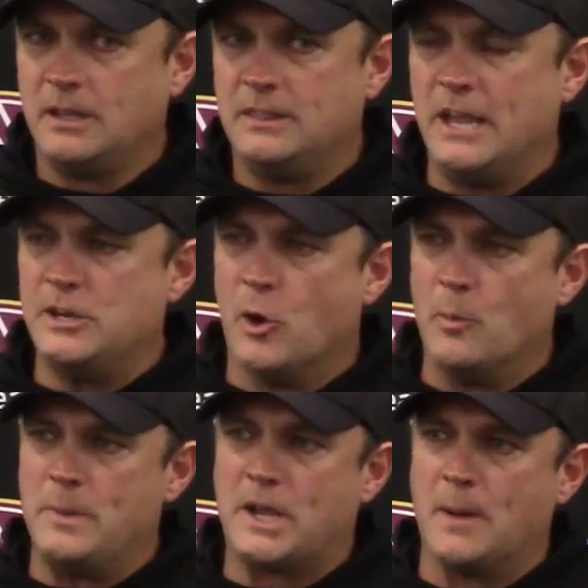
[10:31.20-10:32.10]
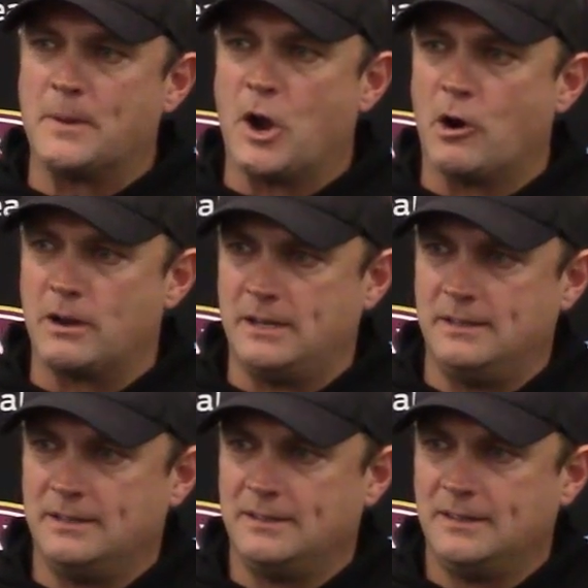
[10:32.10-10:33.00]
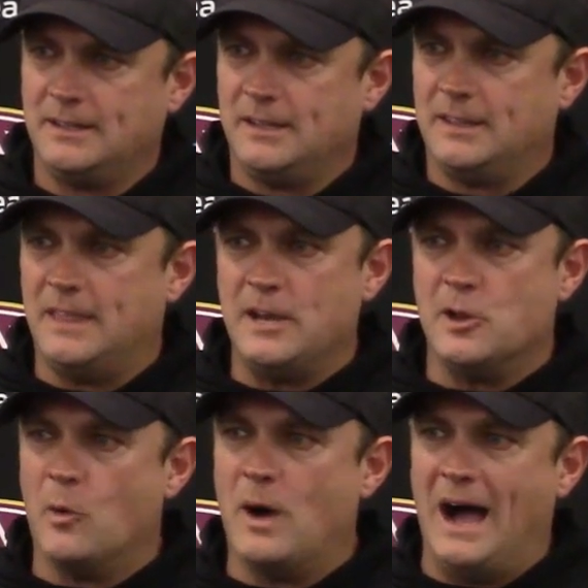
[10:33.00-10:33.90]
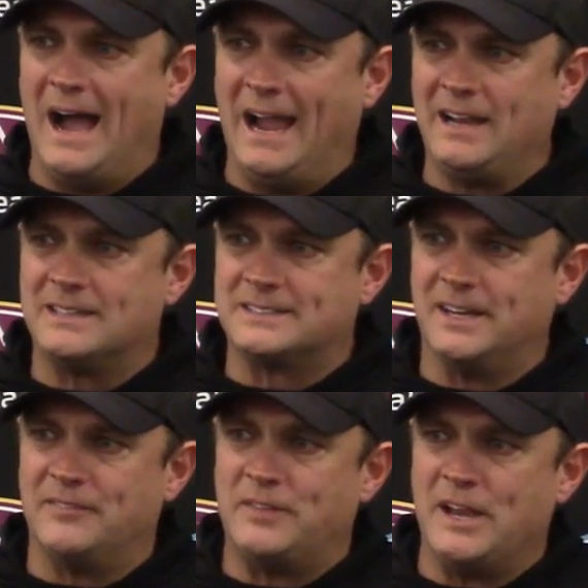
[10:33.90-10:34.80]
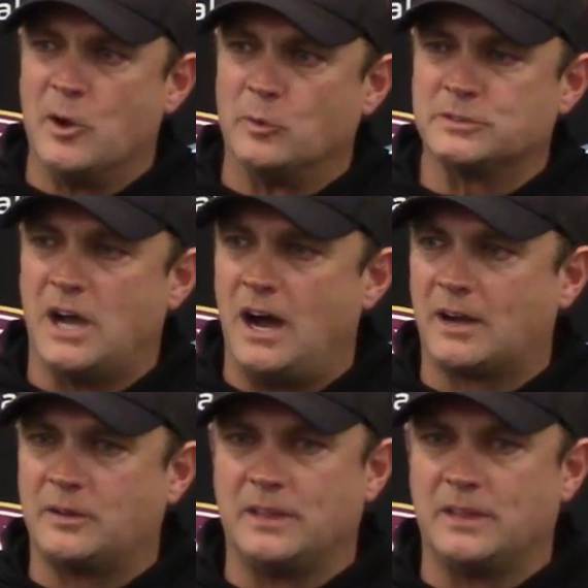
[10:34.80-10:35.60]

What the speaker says: they don't become guarded. They don't hide stuff. They don't talk.